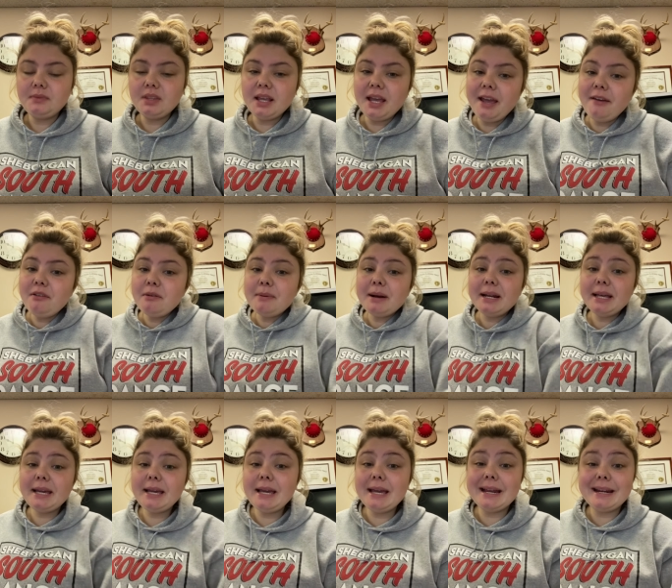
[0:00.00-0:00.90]
Hey
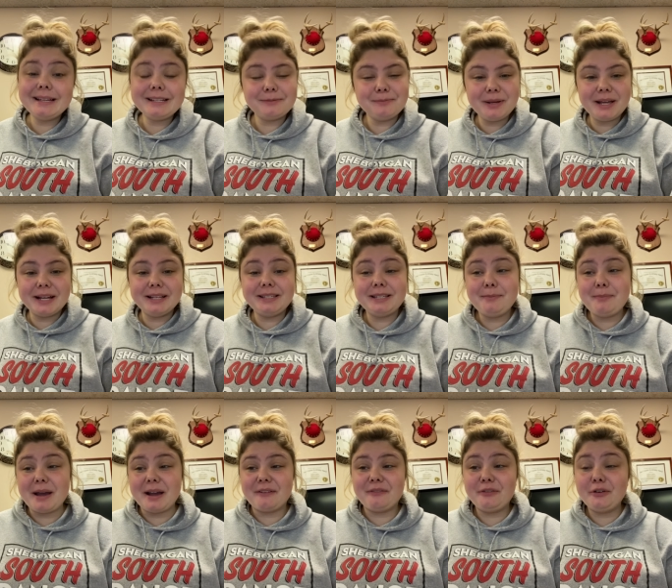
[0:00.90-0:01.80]
everybody, it is Mackenzie
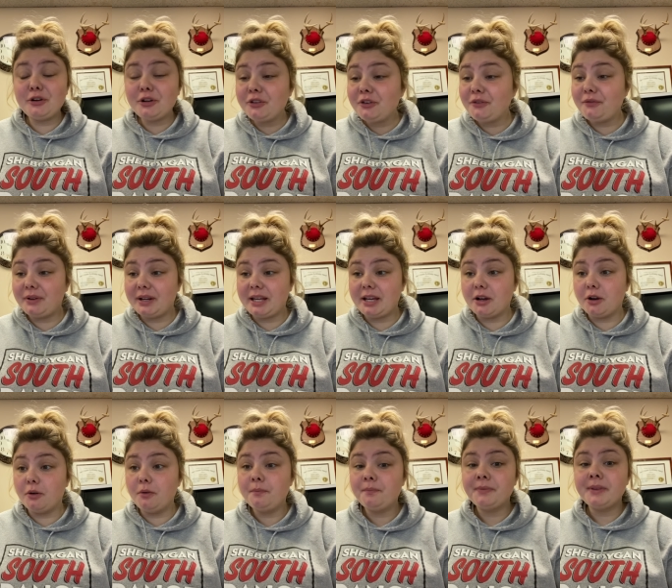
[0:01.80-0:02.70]
back for another
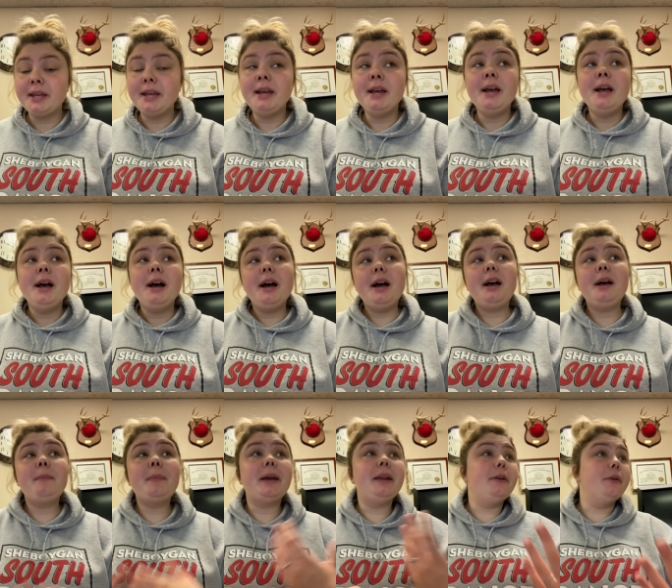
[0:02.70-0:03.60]
video.
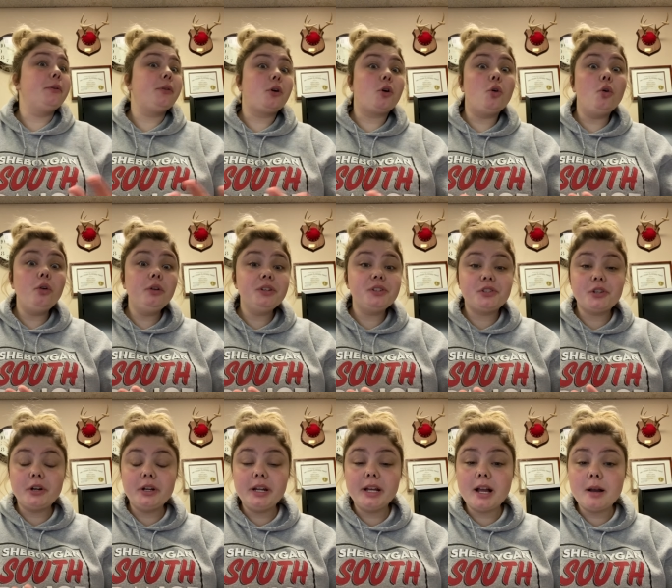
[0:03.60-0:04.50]
Um, I know the cold is
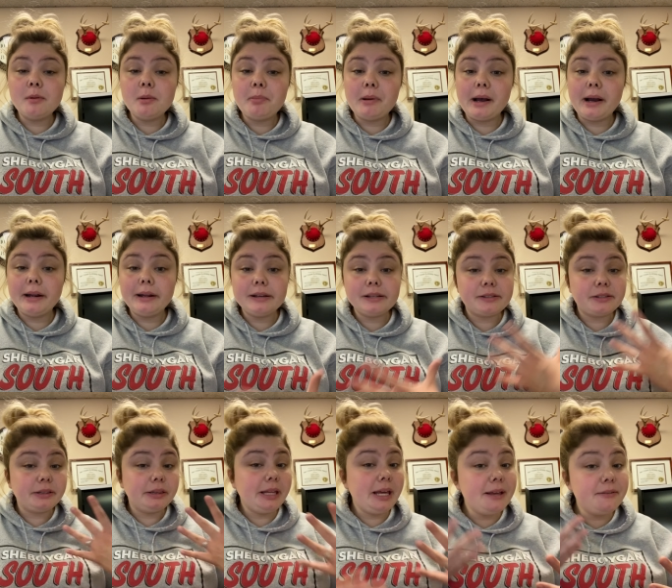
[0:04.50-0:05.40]
starting to come upon us,
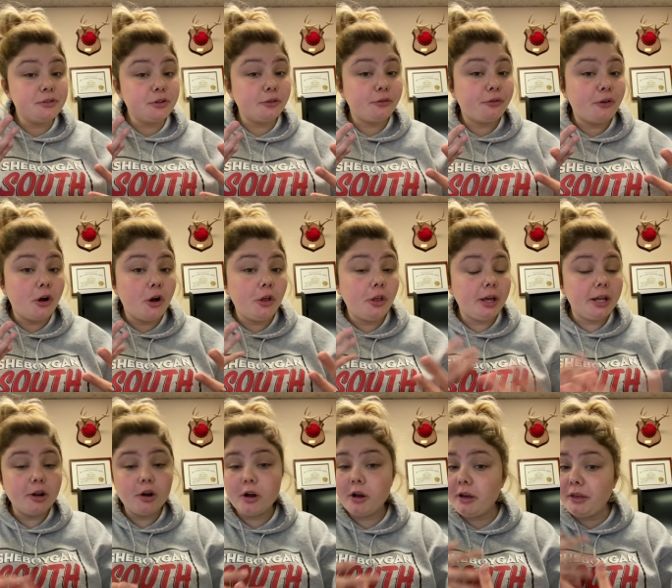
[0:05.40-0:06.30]
leaves are
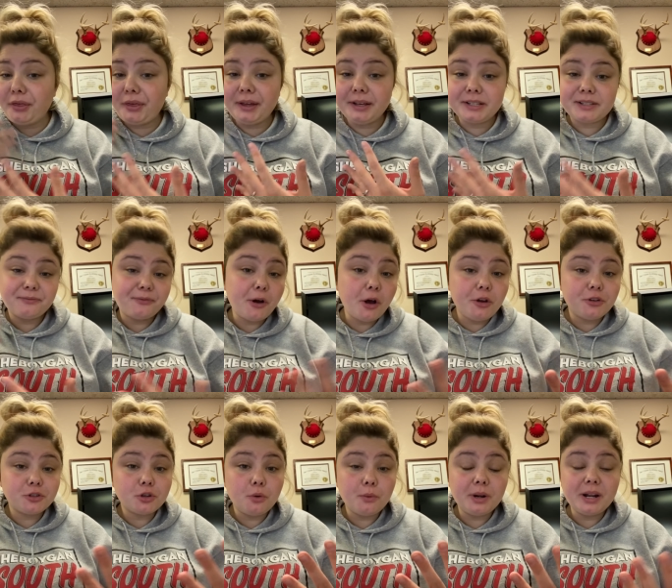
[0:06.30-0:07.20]
falling, all things
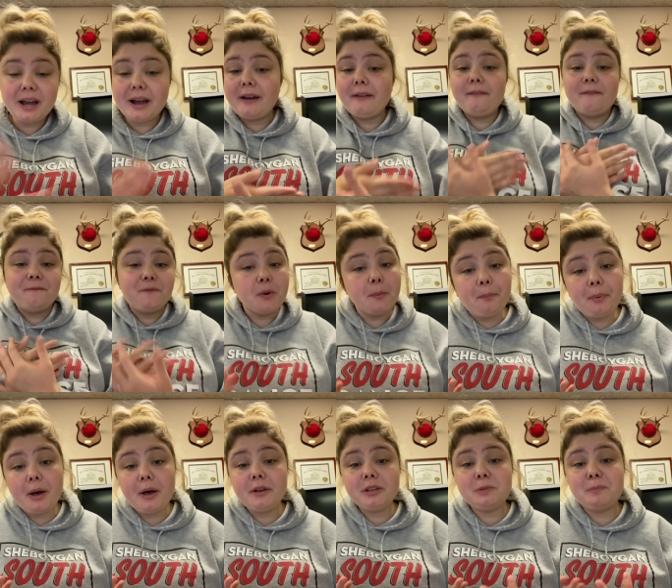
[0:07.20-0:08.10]
fall's going on,
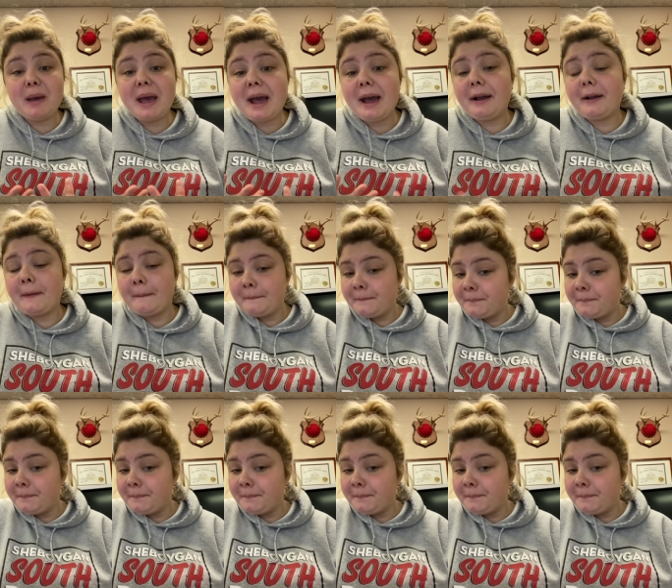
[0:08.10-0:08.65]
football's back,